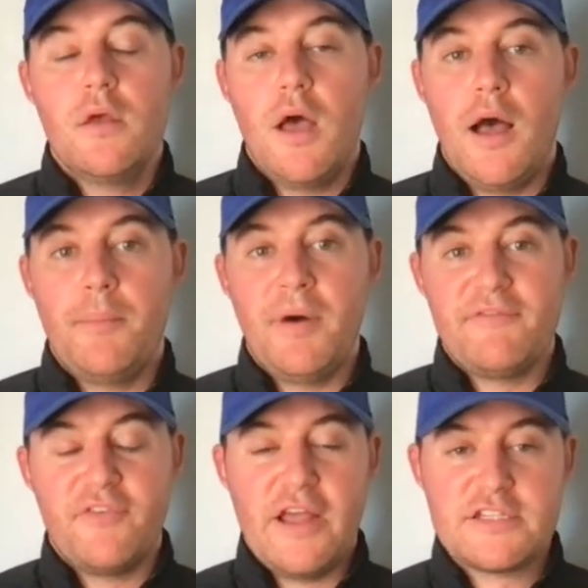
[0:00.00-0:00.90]
But
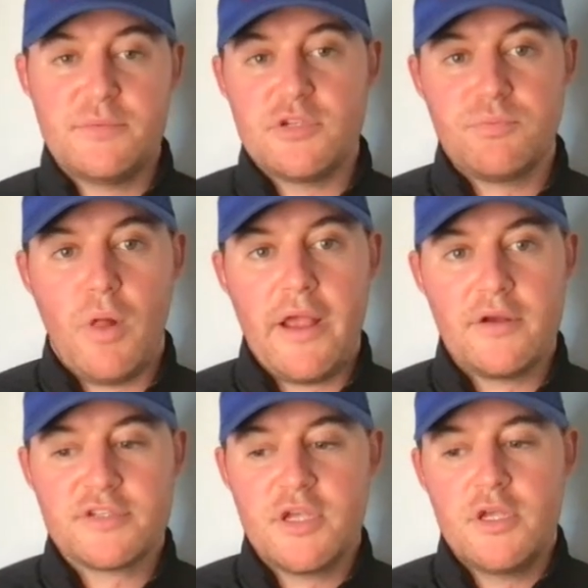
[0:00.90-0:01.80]
for SMU's
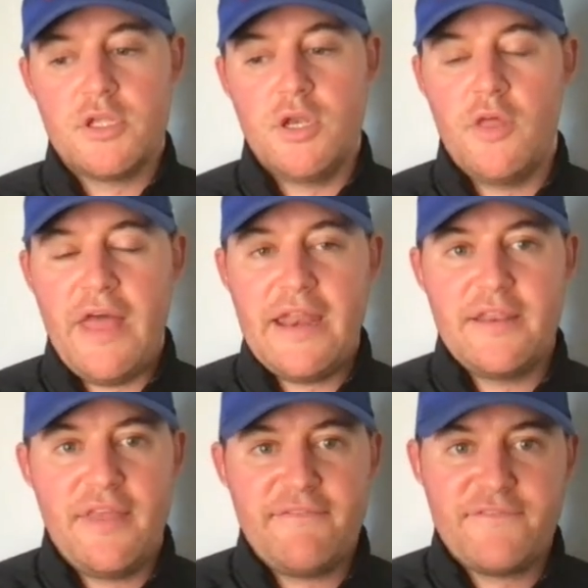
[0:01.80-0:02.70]
players,
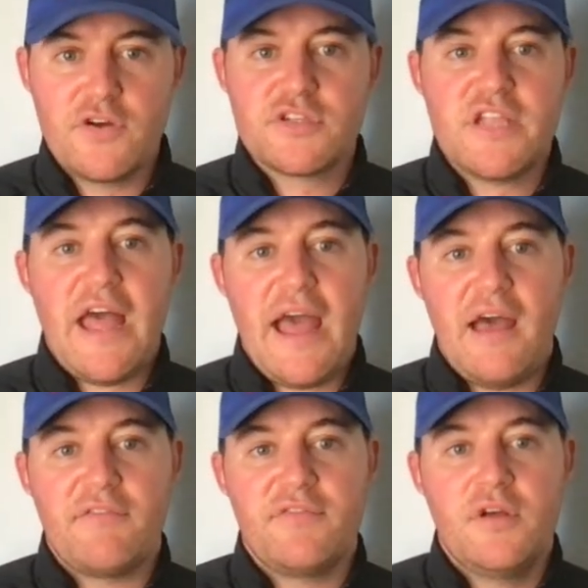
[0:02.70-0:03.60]
that first
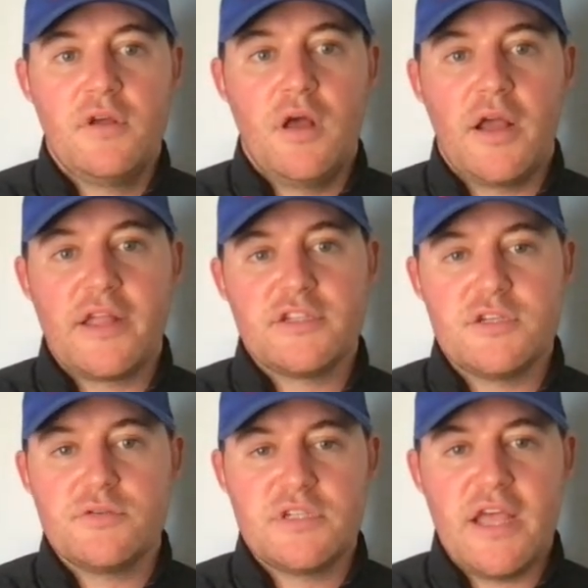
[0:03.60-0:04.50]
half against
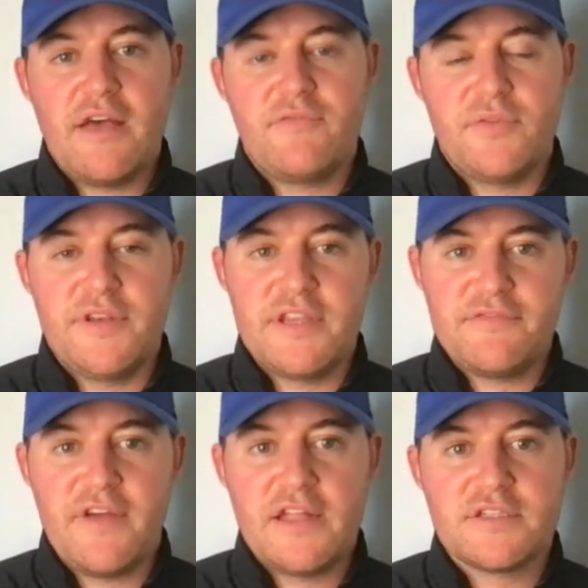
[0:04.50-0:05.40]
UCF with the
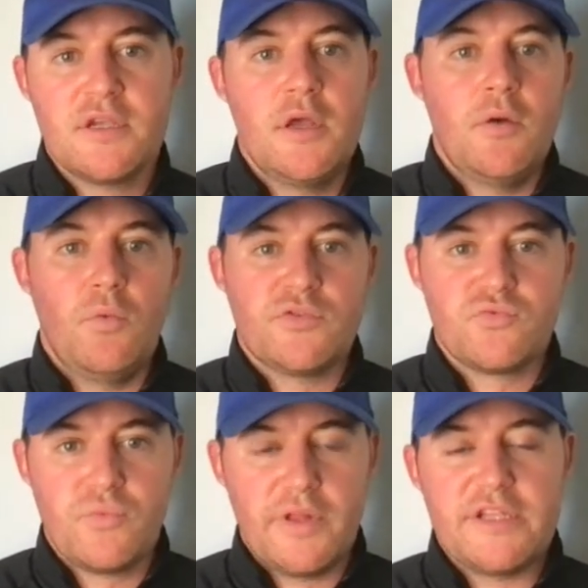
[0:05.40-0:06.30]
defense was
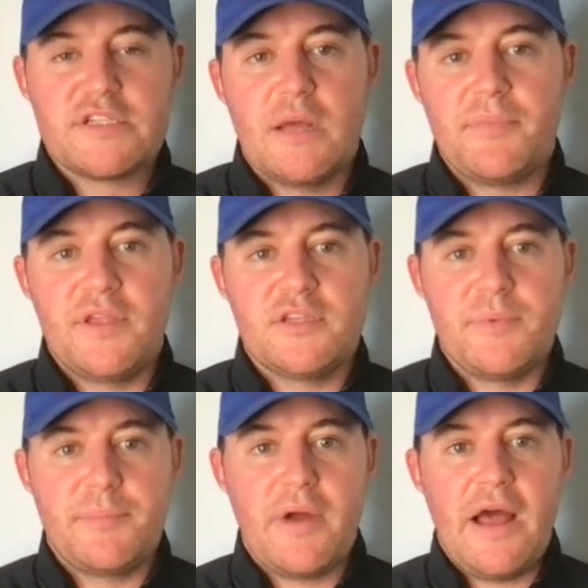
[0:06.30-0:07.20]
really something to be
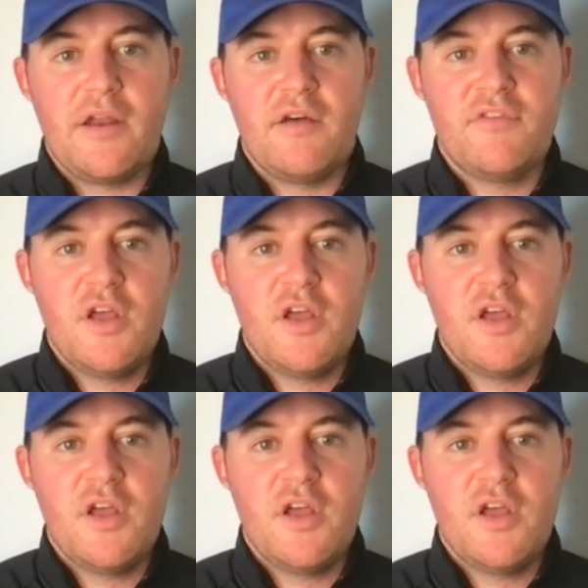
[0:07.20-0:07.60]
proud of.